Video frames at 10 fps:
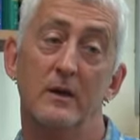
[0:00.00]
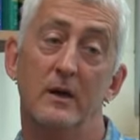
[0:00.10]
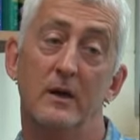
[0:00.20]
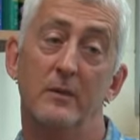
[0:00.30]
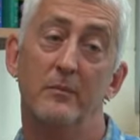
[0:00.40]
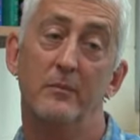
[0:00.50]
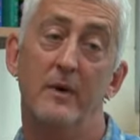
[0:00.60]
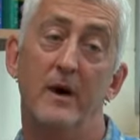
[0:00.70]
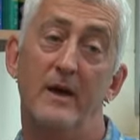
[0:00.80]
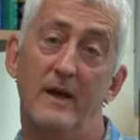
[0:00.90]

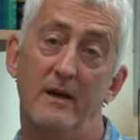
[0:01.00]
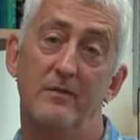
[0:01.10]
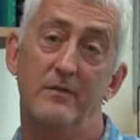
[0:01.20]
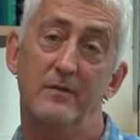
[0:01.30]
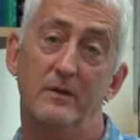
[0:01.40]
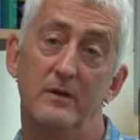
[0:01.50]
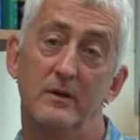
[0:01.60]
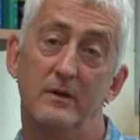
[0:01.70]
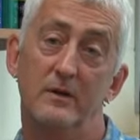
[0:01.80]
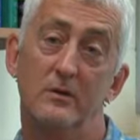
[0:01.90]
I have
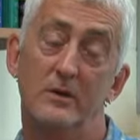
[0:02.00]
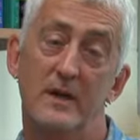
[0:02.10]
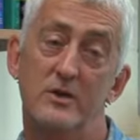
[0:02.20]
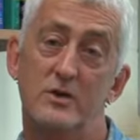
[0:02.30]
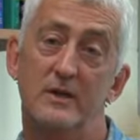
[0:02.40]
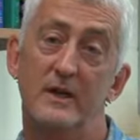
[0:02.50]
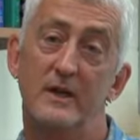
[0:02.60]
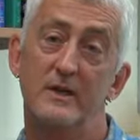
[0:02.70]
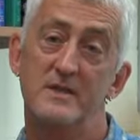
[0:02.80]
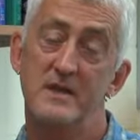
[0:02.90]

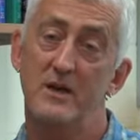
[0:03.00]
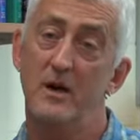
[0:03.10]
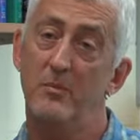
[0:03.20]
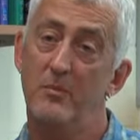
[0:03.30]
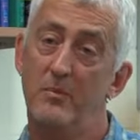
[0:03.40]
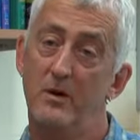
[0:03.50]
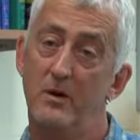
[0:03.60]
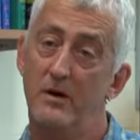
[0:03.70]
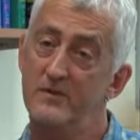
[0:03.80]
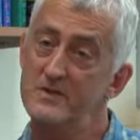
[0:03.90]
occasionally set up
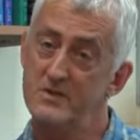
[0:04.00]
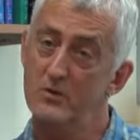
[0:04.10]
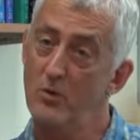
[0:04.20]
office